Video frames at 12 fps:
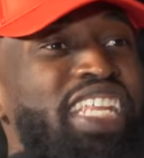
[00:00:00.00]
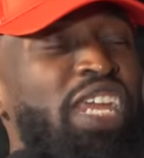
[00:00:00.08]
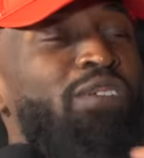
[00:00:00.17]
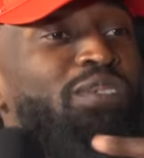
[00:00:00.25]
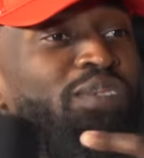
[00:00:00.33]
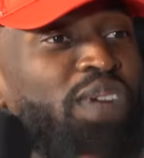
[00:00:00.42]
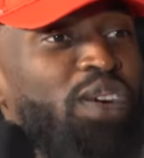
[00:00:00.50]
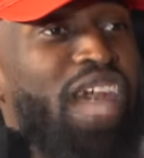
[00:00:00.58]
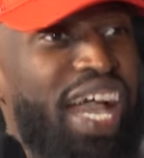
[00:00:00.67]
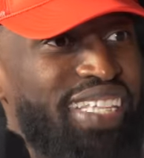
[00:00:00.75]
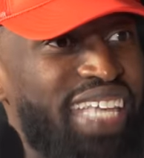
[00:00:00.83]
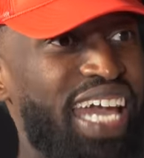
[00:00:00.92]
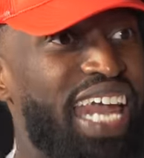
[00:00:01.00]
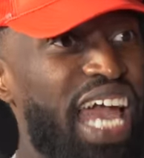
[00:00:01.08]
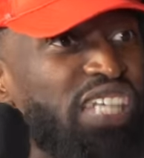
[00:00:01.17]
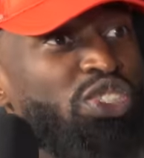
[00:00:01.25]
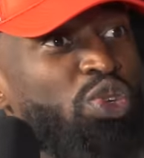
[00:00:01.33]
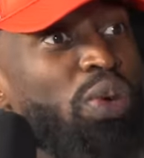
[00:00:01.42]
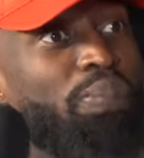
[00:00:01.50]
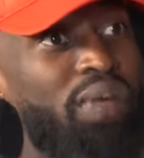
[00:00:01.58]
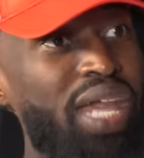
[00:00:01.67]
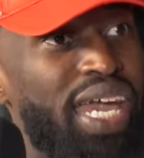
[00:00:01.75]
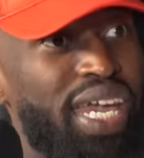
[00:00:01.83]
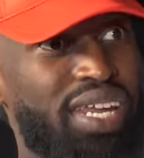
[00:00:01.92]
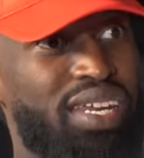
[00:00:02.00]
it didn't feel like that as you were it's, playing.